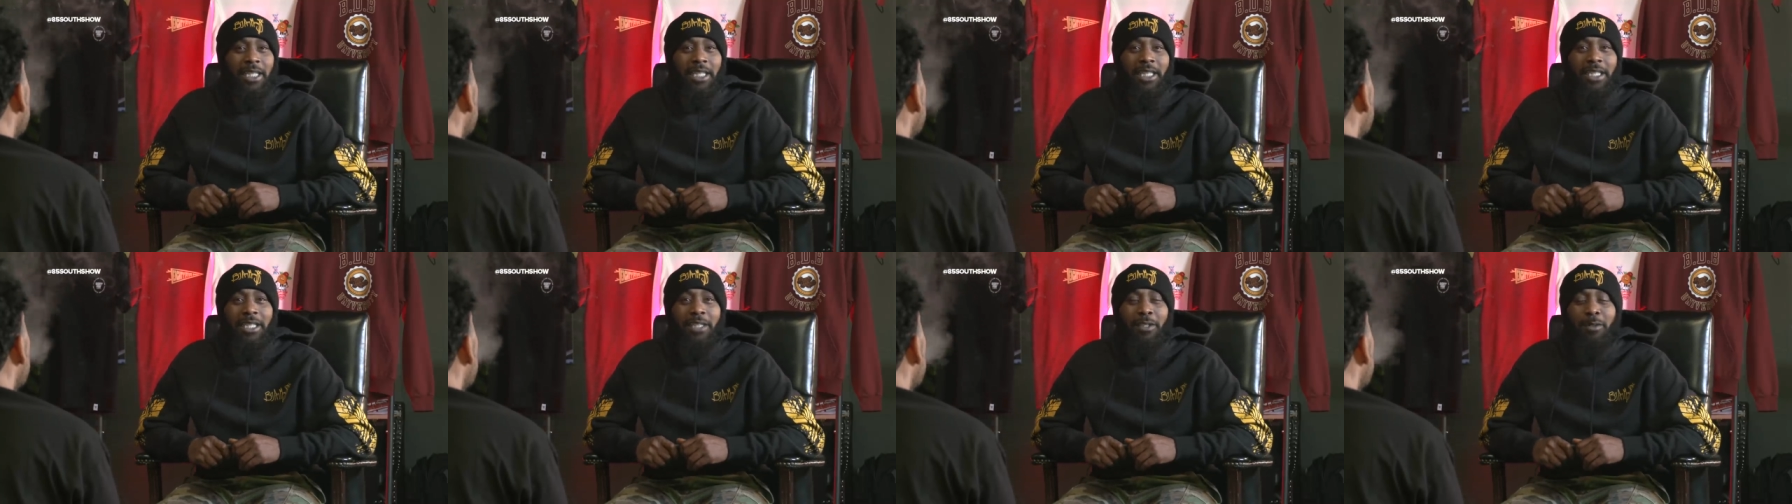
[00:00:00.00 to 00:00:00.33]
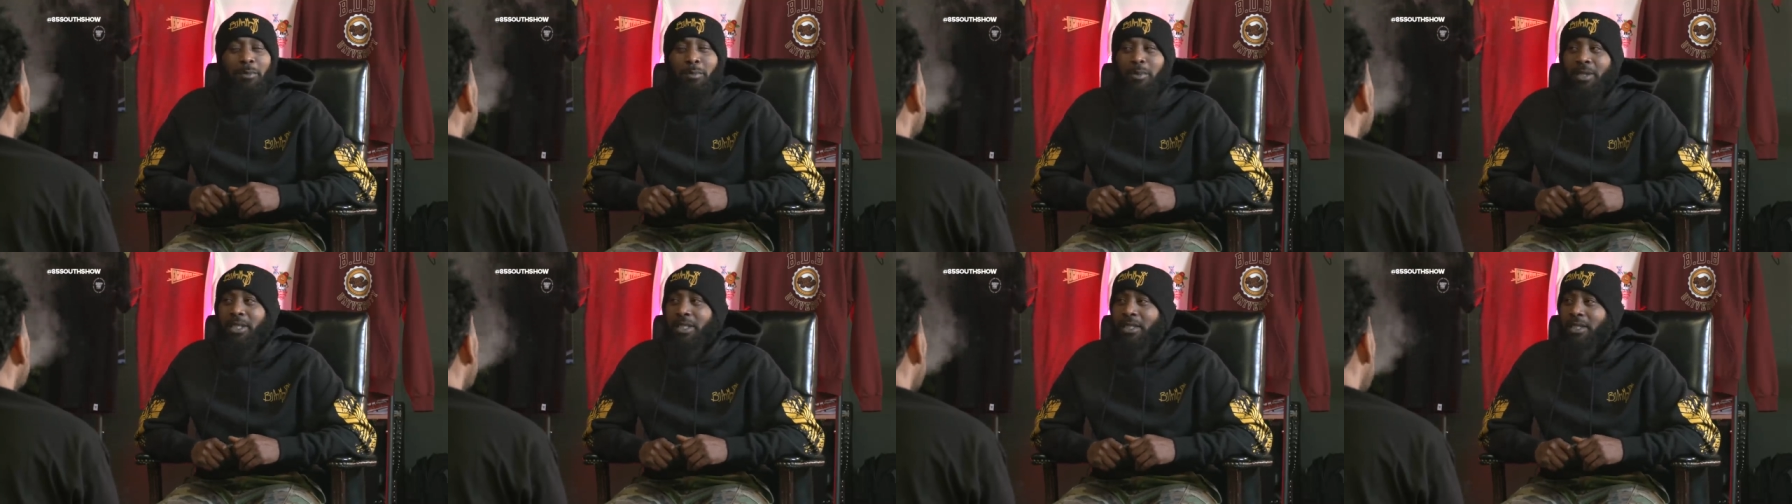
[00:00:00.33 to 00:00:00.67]
They get
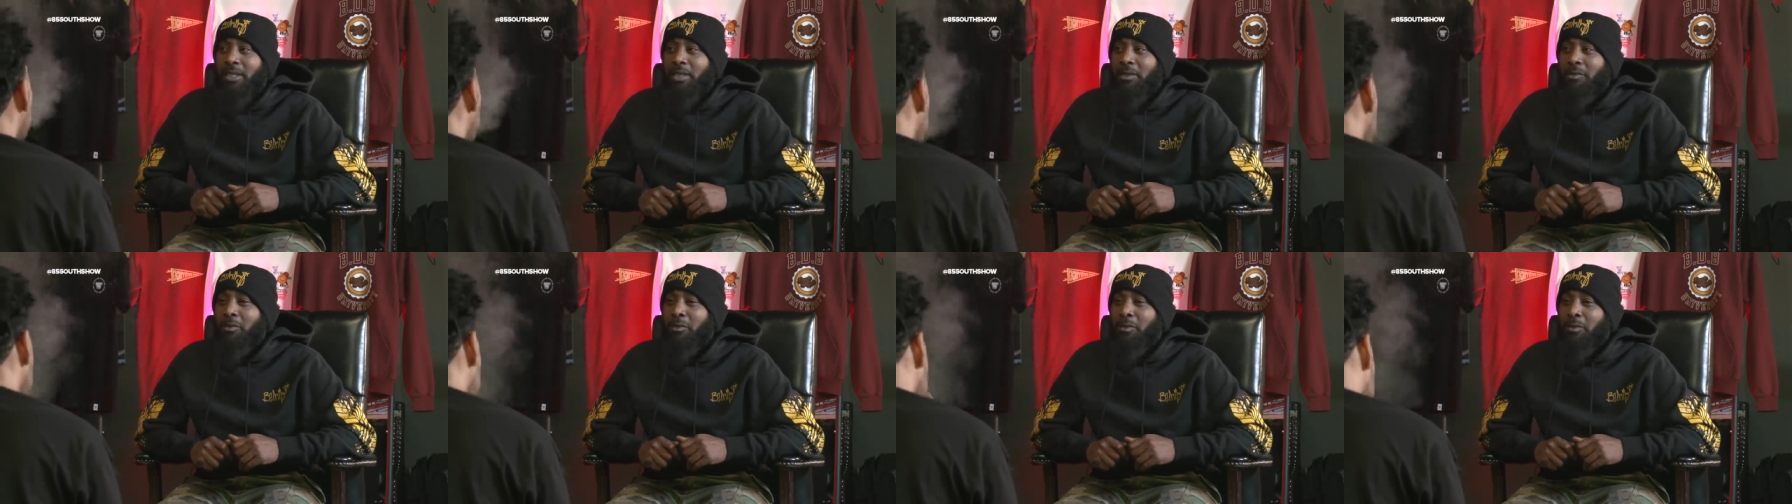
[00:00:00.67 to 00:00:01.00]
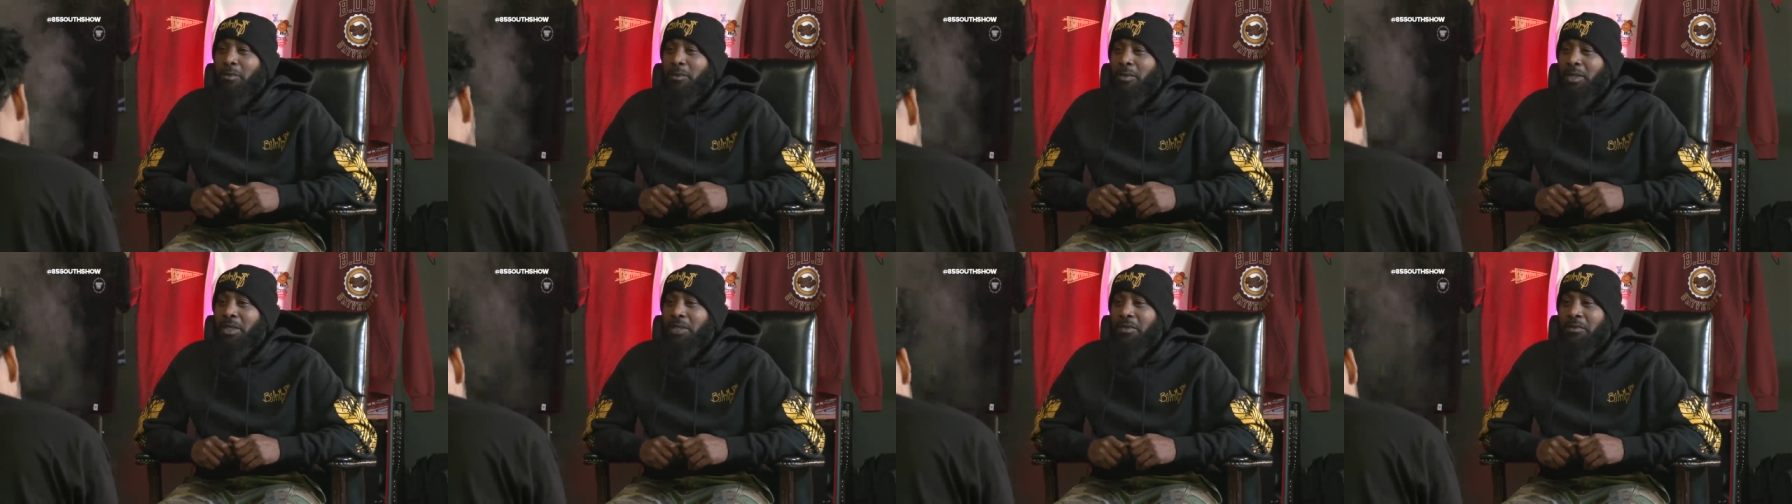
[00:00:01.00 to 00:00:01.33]
to be
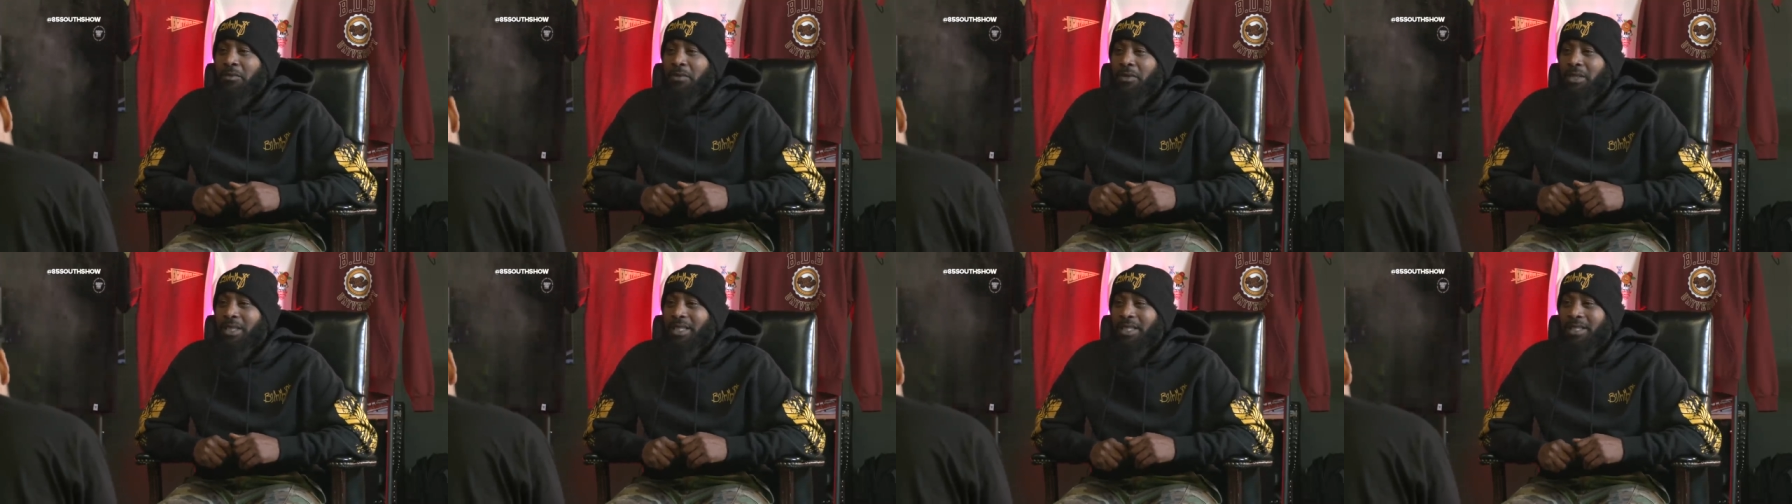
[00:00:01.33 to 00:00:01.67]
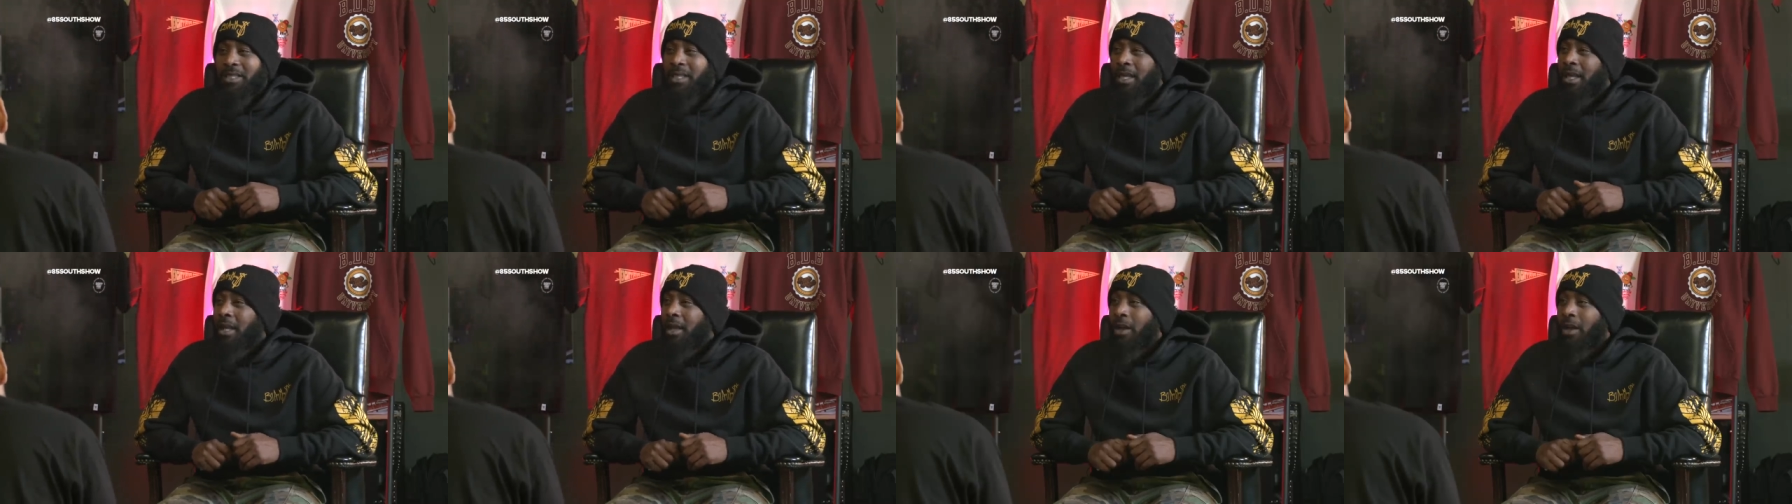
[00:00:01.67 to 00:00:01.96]
different motherfuckers.